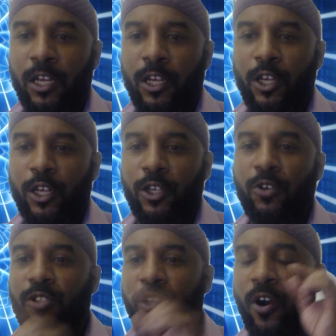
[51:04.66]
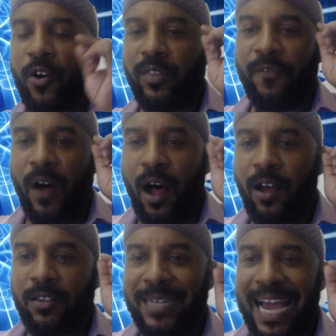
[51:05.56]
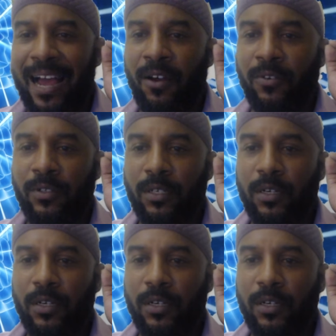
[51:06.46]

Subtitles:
you turn the volume down